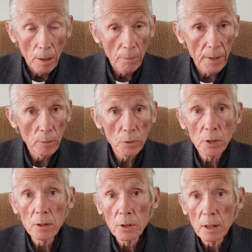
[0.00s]
That was
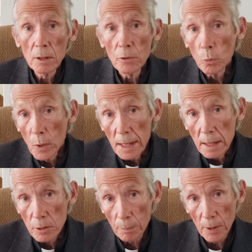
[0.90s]
considered the
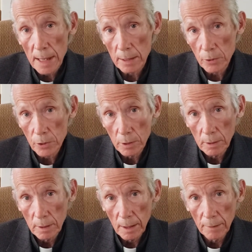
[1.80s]
weakest branch
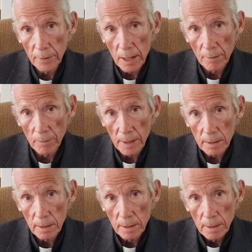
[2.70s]
of the government.
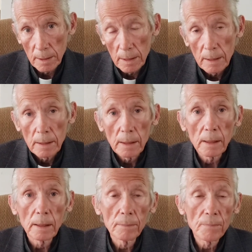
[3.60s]

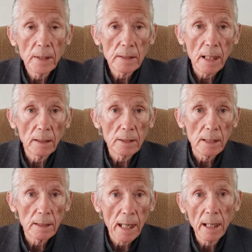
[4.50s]
As
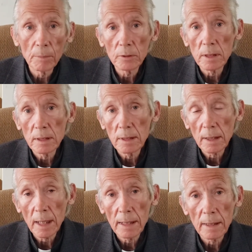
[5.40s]
Alexander Hamilton
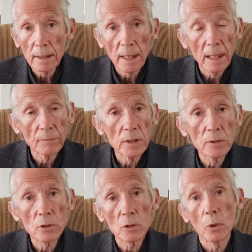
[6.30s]
indicated, they have
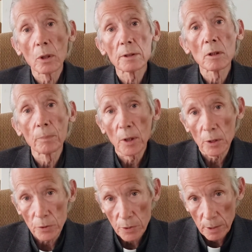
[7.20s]
neither sword nor
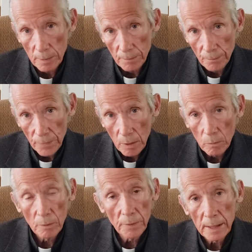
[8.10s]
purse.
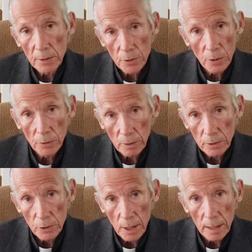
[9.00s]
Well, has certainly
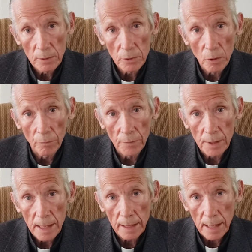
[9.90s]
changed over the
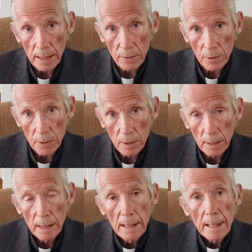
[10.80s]
decades.
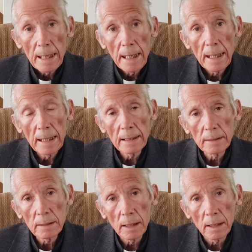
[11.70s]

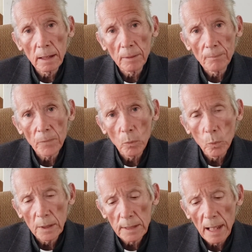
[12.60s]
And
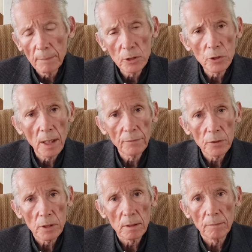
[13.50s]
what Thomas
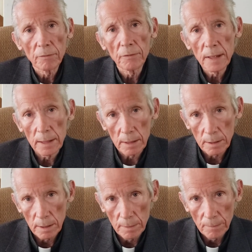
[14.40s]
Jefferson
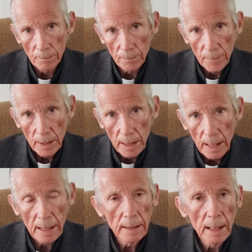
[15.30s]
feared
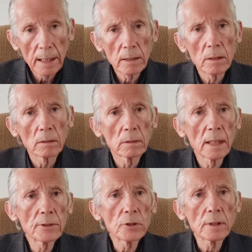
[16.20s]
and had
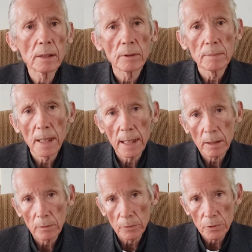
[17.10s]
legendary
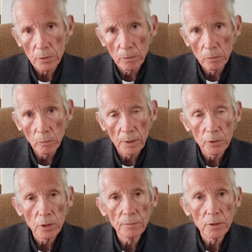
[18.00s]
battles with
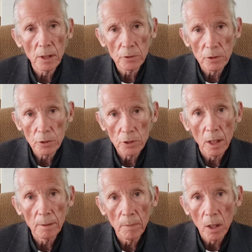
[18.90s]
Chief Justice
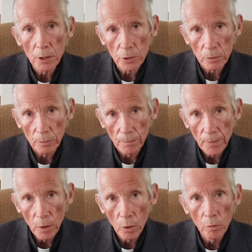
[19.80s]
John Marshall
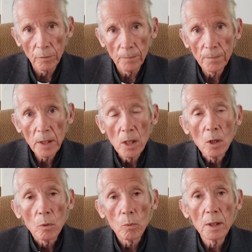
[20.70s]
over
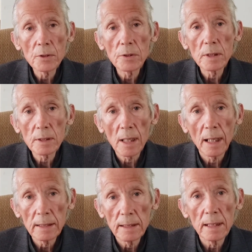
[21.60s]
was this
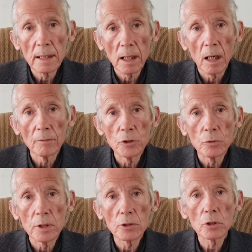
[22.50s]
idea of
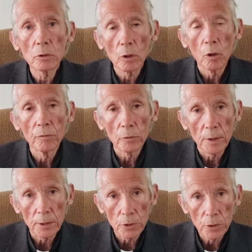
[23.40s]
judicial
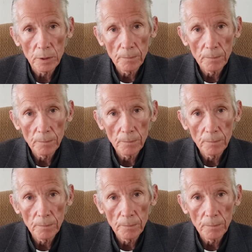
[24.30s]
overreach.